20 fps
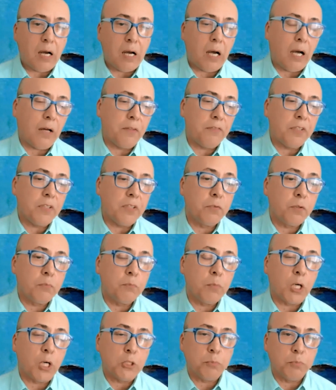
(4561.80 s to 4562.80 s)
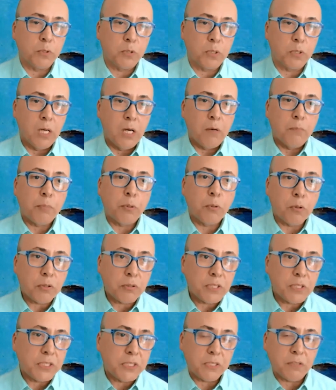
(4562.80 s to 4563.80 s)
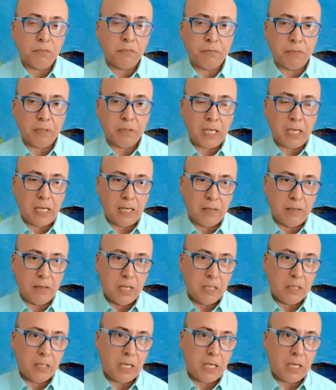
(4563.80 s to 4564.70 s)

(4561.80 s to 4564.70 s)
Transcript: uh, I think, for much more progressive uh,